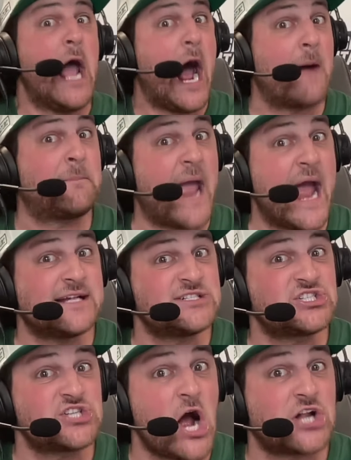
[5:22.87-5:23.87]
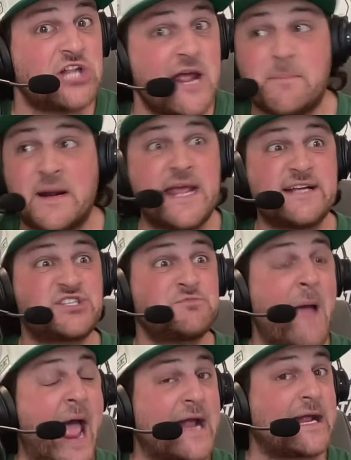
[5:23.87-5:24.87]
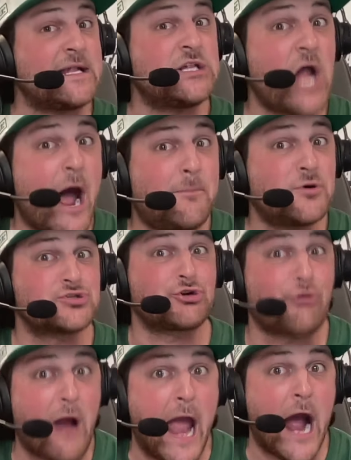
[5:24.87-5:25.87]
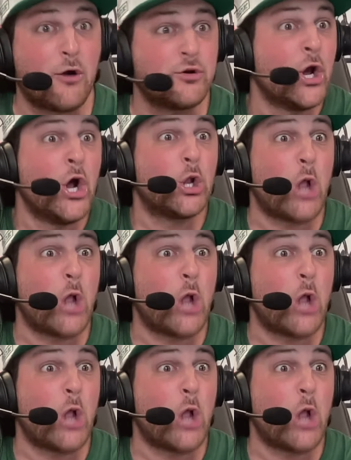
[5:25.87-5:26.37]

I'm getting sucked in, but he's smacking doubles around